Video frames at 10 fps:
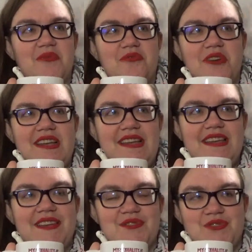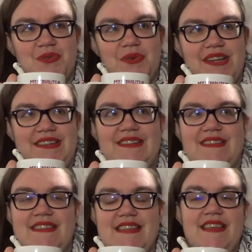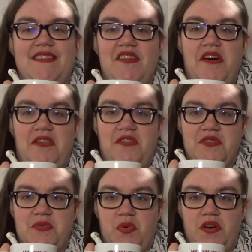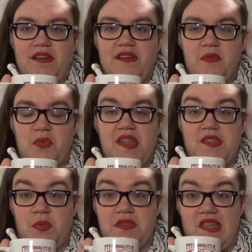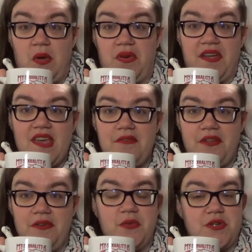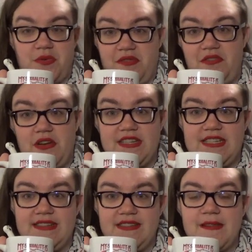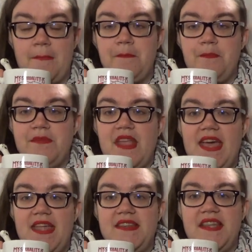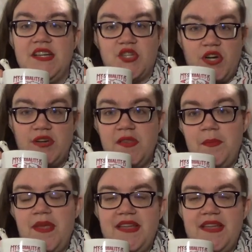really enjoyed seeing the authors work with what they were given, which were the fairy tales, and then turn them